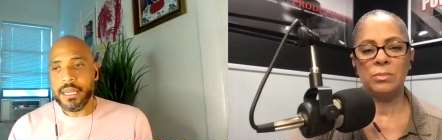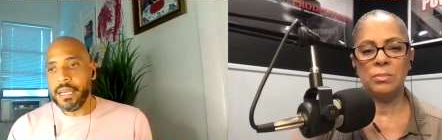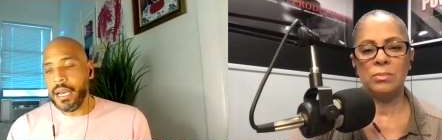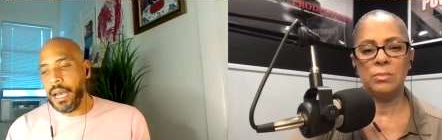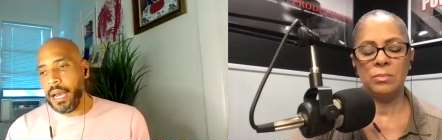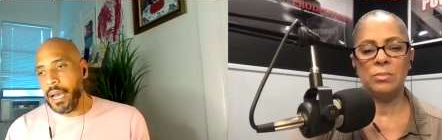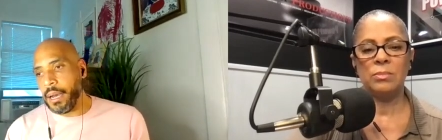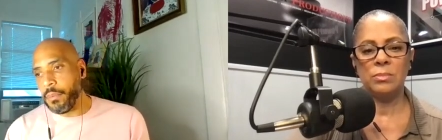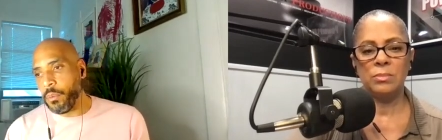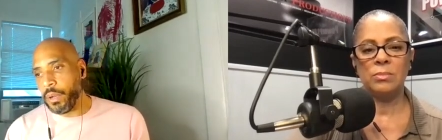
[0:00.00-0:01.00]

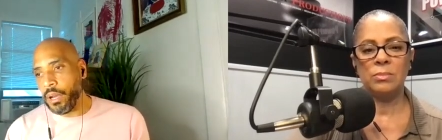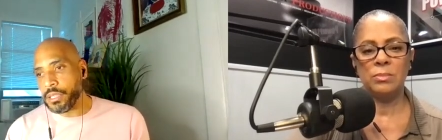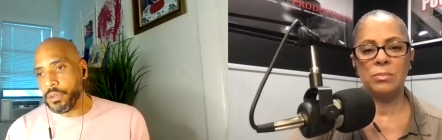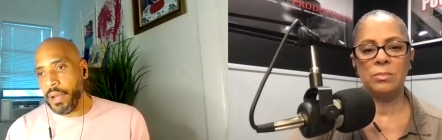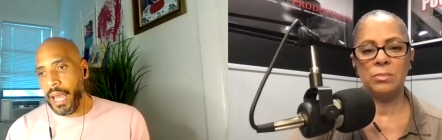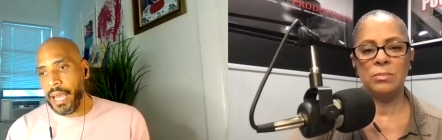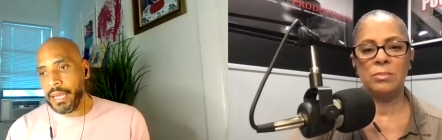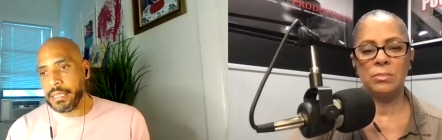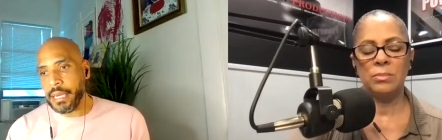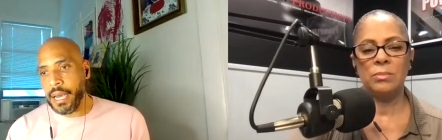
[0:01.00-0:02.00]
Speaker 1: Um, we also
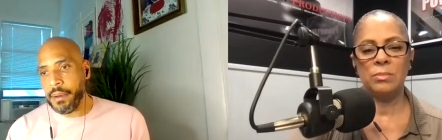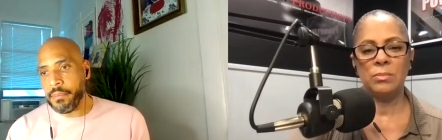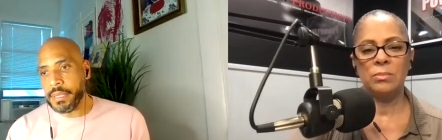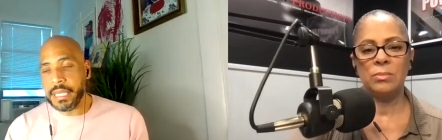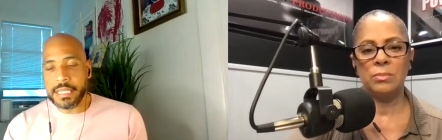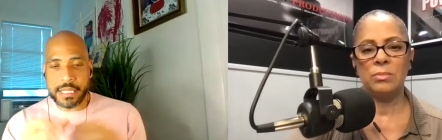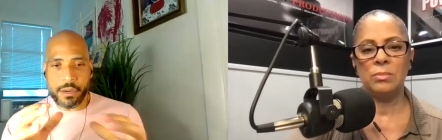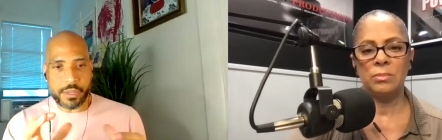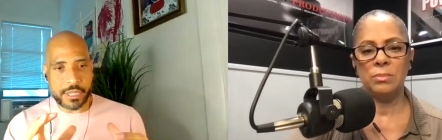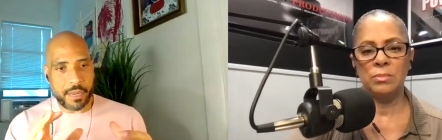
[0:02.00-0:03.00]
had, um, since there
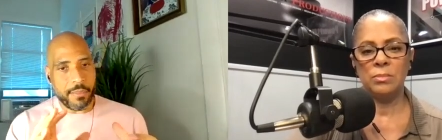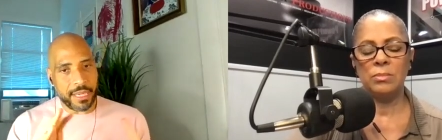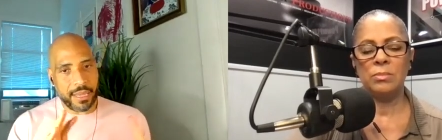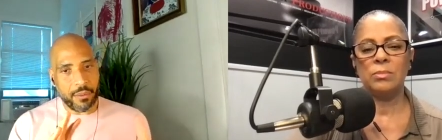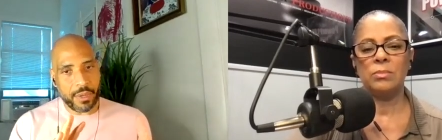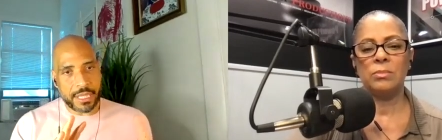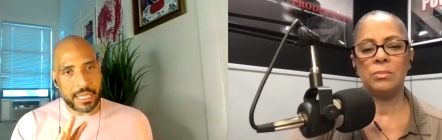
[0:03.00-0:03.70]
was some money that wasn't